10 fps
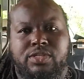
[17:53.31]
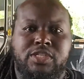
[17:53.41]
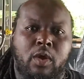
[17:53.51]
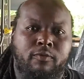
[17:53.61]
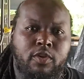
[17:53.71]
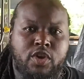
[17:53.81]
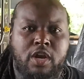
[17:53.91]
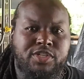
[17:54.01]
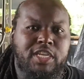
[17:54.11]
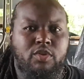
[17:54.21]
So if you're
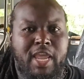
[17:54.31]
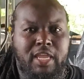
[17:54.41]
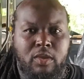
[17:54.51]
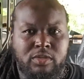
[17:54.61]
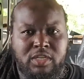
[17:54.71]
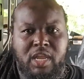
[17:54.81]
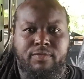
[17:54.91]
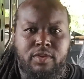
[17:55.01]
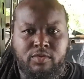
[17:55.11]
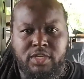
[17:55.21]
charging it, you can't use it.
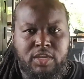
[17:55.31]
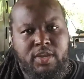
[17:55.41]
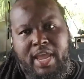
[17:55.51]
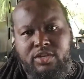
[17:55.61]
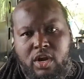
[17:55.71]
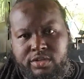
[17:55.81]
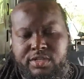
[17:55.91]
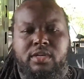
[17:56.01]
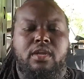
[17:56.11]
If you're using it, you can't charge it.